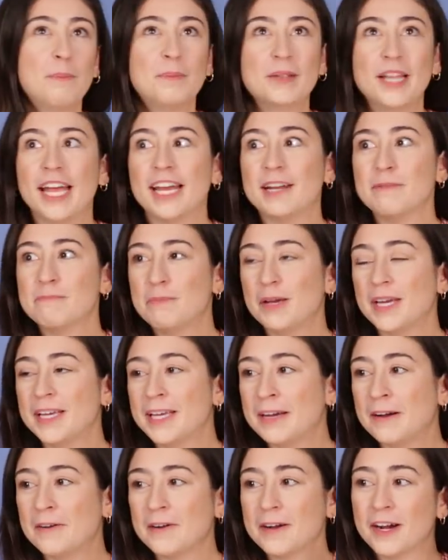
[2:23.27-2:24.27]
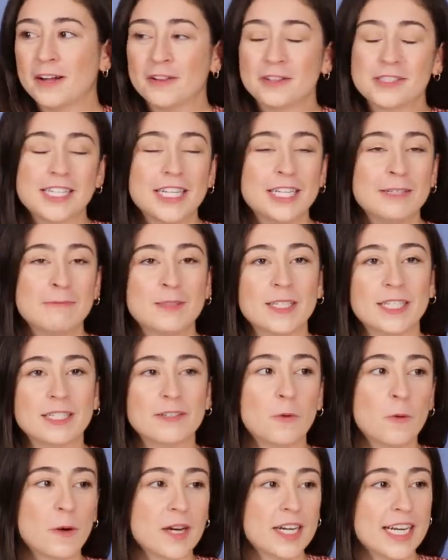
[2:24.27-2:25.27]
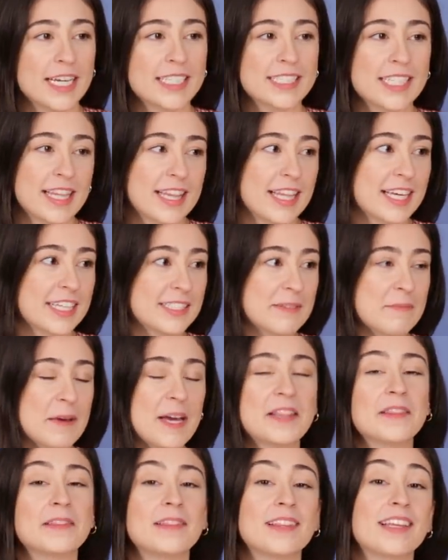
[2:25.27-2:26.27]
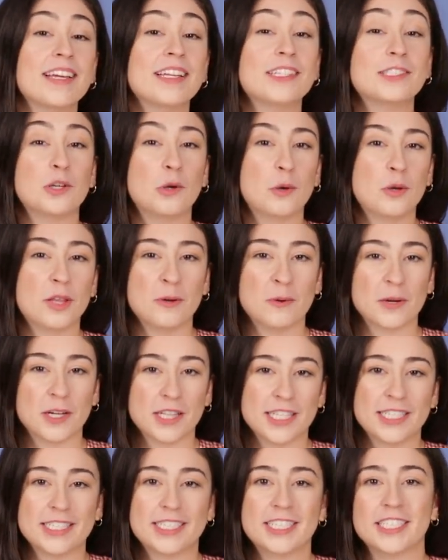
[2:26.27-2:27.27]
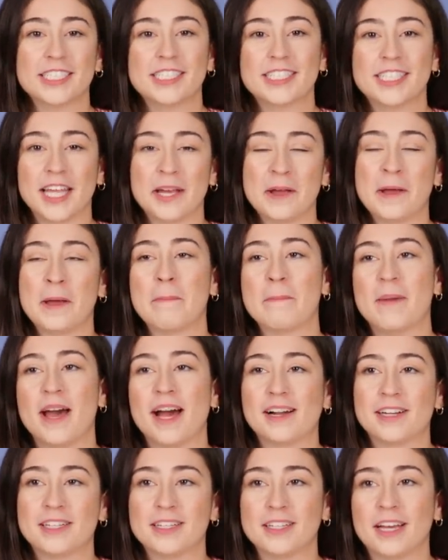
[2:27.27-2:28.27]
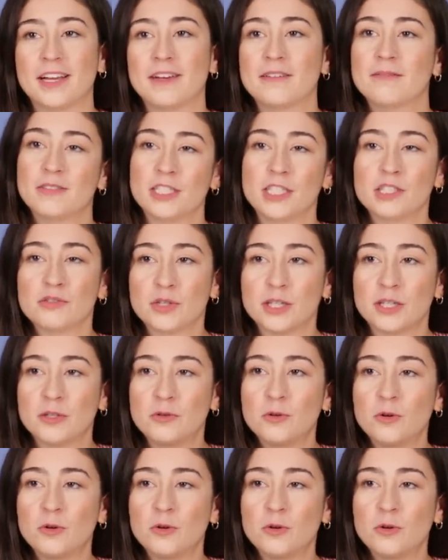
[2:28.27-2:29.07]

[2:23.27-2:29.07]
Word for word: up late picking out color schemes and organizing things, I'm like, it's totally worth it. Just thinking back to like these really